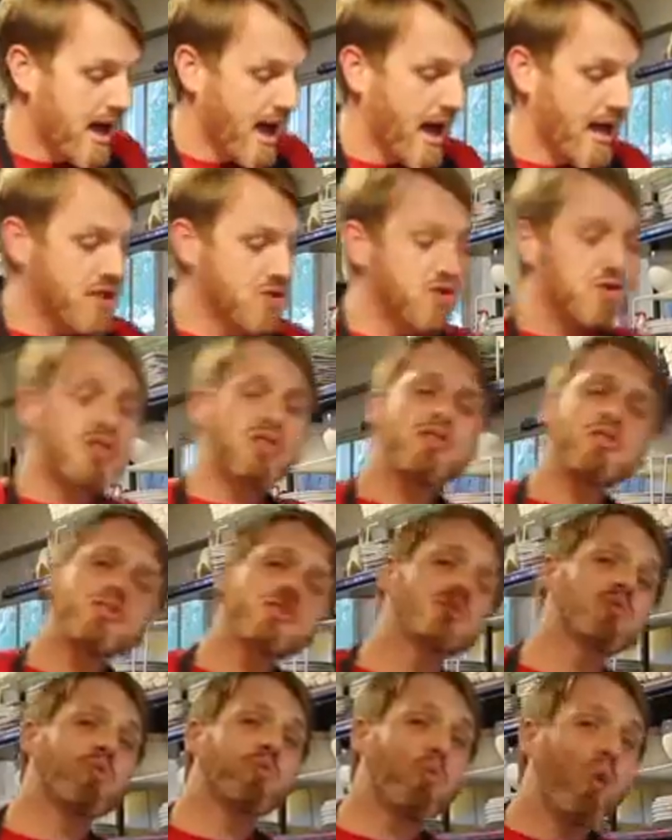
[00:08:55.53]
And you could do
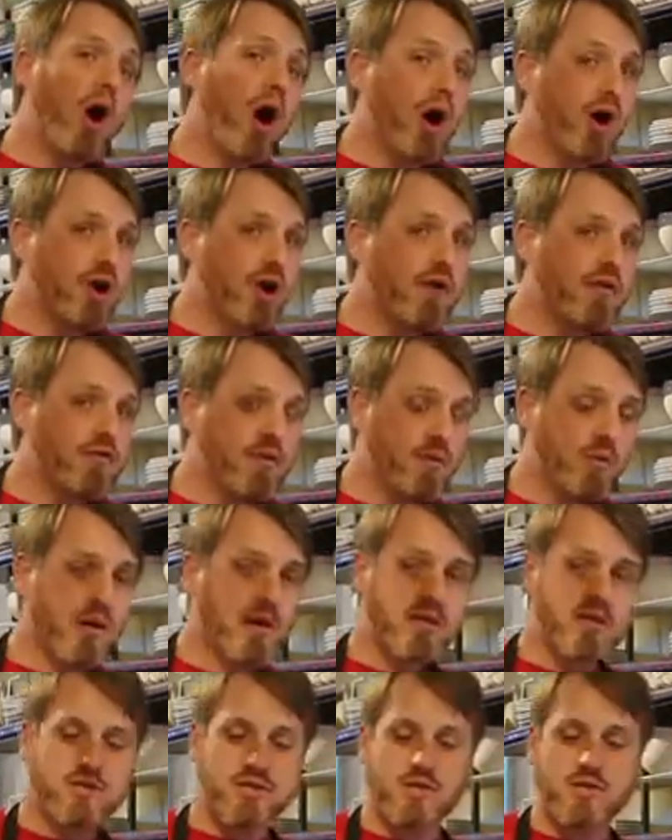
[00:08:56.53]
this with water if you
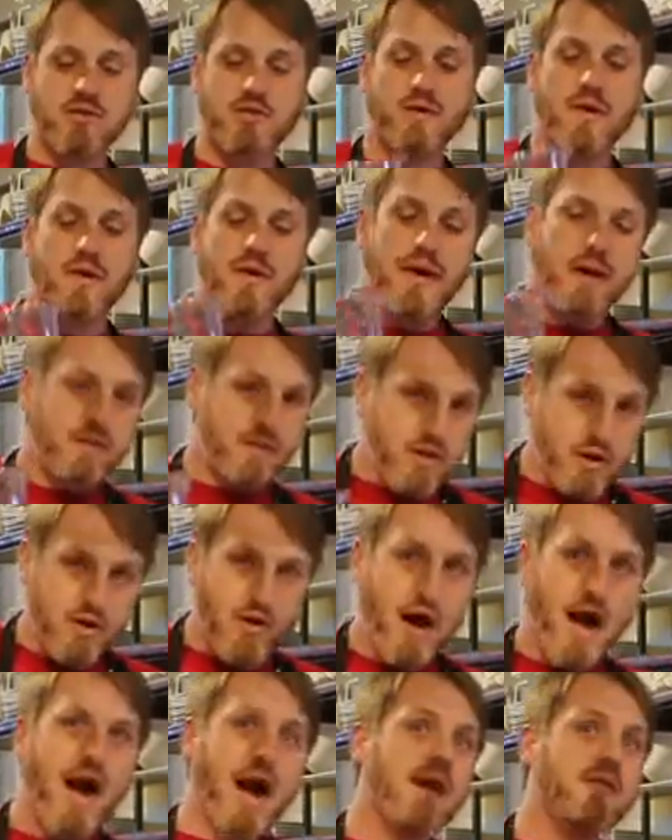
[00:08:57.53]
wanted to, if you
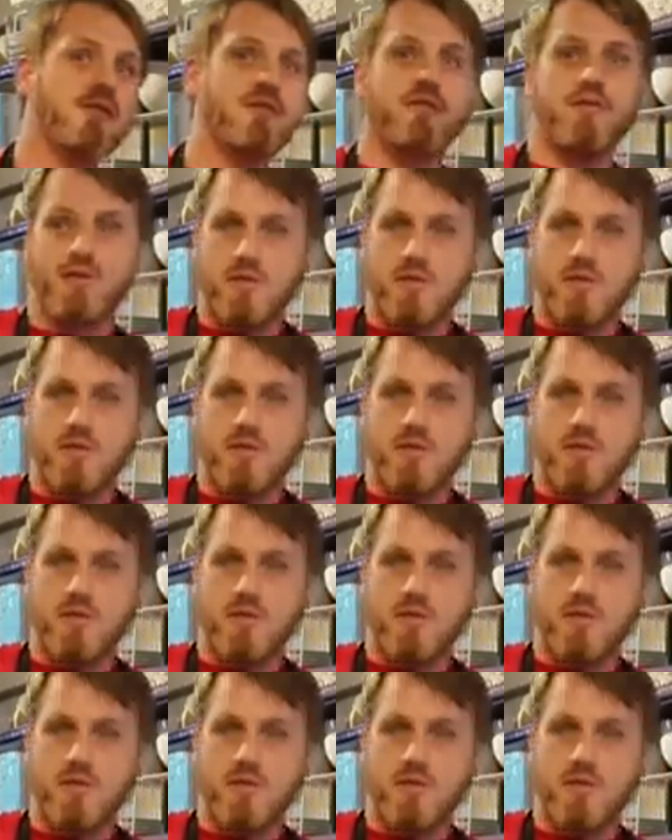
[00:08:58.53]
don't have,